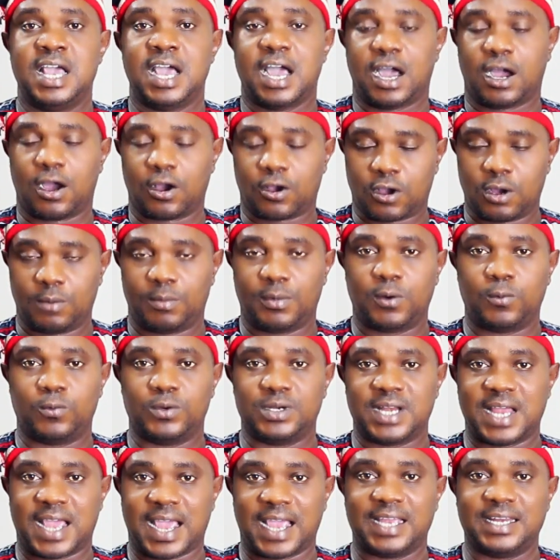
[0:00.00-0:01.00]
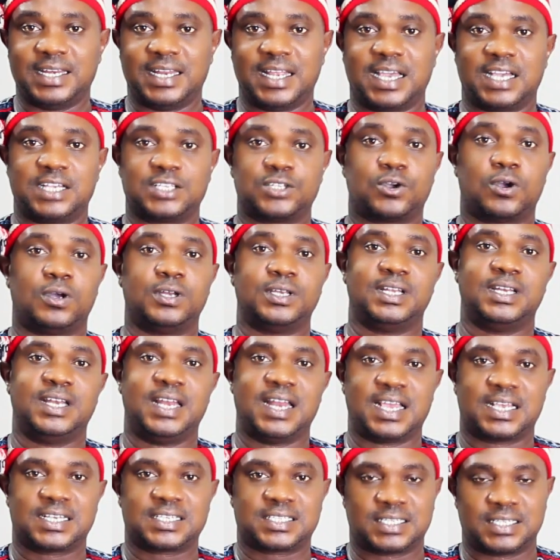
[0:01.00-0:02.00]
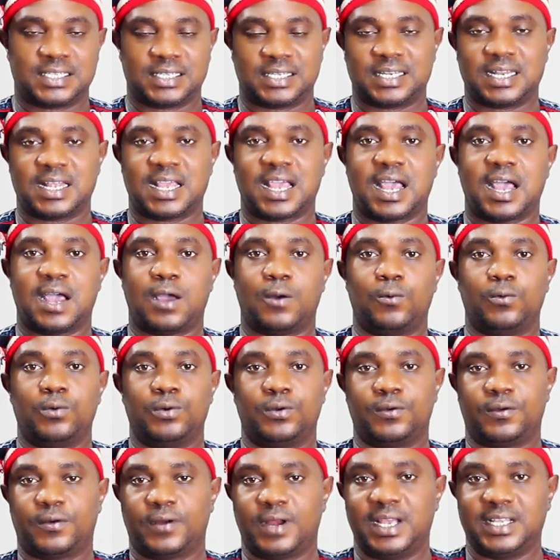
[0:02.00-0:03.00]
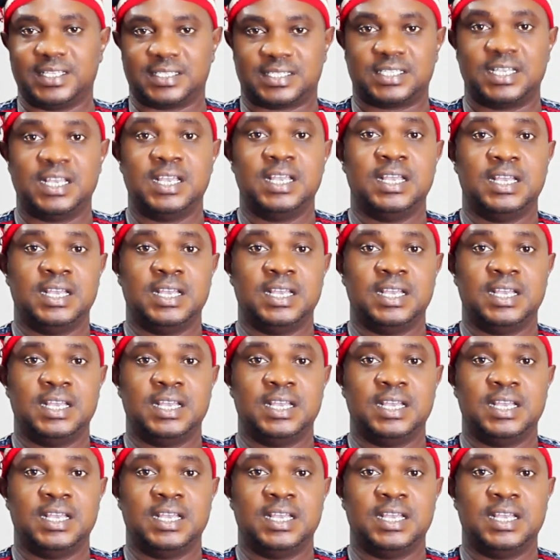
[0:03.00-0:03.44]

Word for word: I'll come up with ideas on the next thing I will create